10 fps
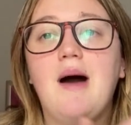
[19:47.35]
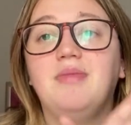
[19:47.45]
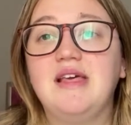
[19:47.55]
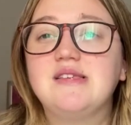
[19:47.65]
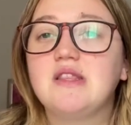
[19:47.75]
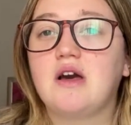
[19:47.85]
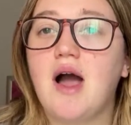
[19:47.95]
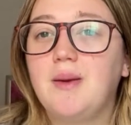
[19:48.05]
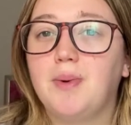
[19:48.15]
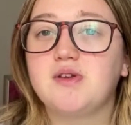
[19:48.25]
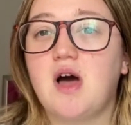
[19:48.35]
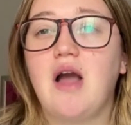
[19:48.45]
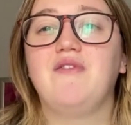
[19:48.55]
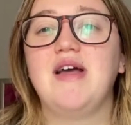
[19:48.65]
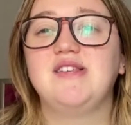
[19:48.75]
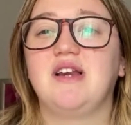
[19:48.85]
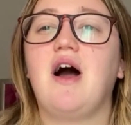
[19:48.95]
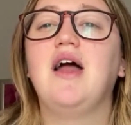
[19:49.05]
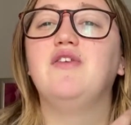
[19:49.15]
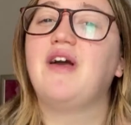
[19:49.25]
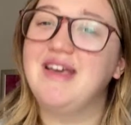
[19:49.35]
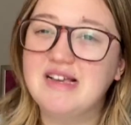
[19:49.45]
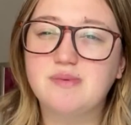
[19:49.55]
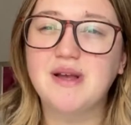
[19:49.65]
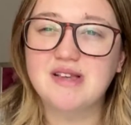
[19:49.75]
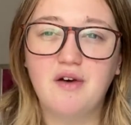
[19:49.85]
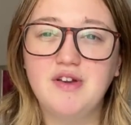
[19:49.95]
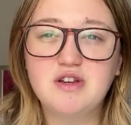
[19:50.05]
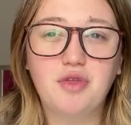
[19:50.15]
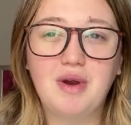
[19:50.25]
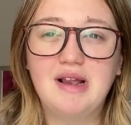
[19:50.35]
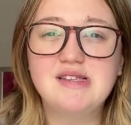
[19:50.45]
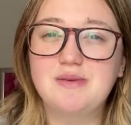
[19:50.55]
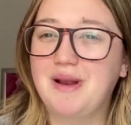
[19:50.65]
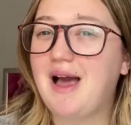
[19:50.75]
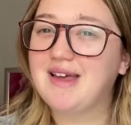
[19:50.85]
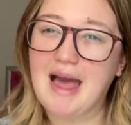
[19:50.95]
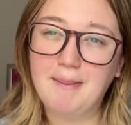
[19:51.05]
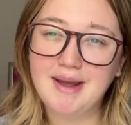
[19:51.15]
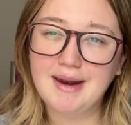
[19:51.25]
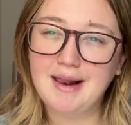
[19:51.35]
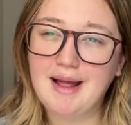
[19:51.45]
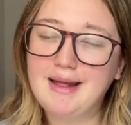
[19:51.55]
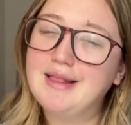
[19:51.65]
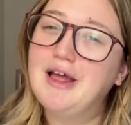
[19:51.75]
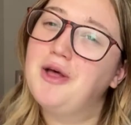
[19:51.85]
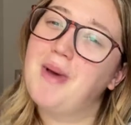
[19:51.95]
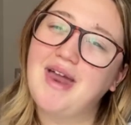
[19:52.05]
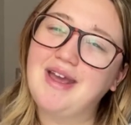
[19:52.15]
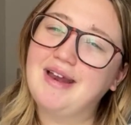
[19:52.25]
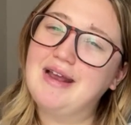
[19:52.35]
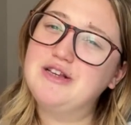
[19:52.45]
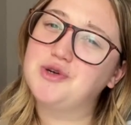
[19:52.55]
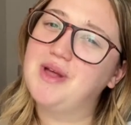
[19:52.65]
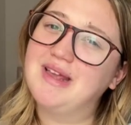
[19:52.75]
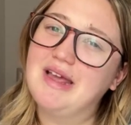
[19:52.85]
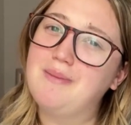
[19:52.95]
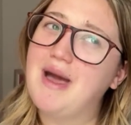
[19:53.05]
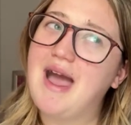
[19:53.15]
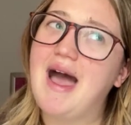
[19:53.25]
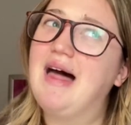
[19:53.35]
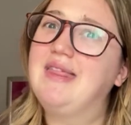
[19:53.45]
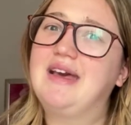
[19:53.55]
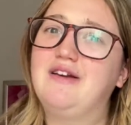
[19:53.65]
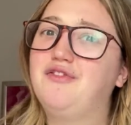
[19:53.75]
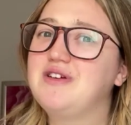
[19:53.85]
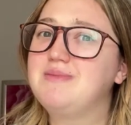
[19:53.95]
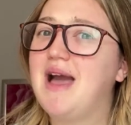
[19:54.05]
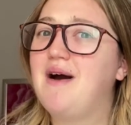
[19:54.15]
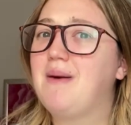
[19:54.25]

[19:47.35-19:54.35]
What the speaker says: These are the kind of books I read to kind of ease myself into thrillers, to be like, am I gonna like them? Am I gonna enjoy them? Are they gonna freak me out?